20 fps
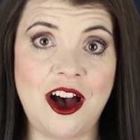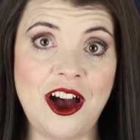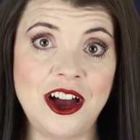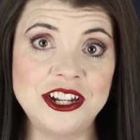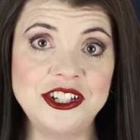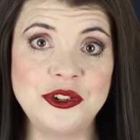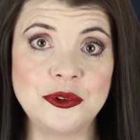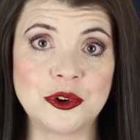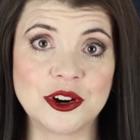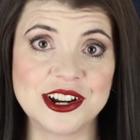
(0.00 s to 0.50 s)
On
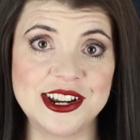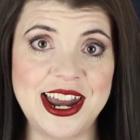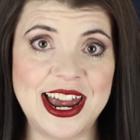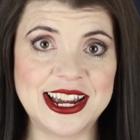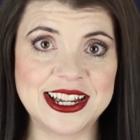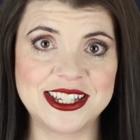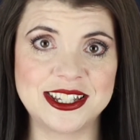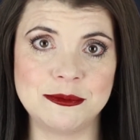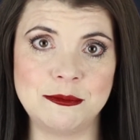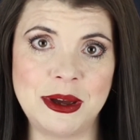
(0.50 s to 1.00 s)
to our
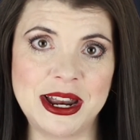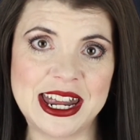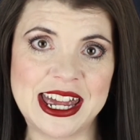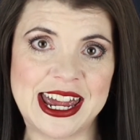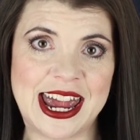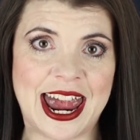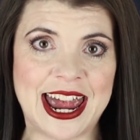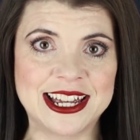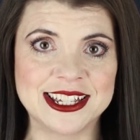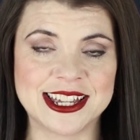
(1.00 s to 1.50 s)
next money
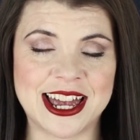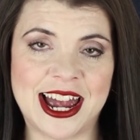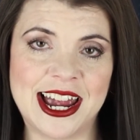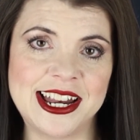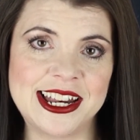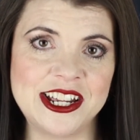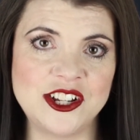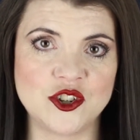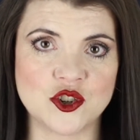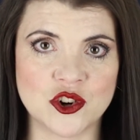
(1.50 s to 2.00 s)

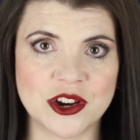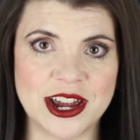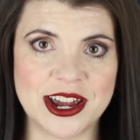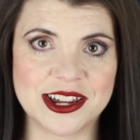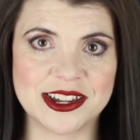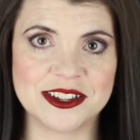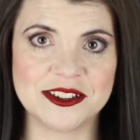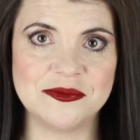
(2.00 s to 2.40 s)
anxiety trick.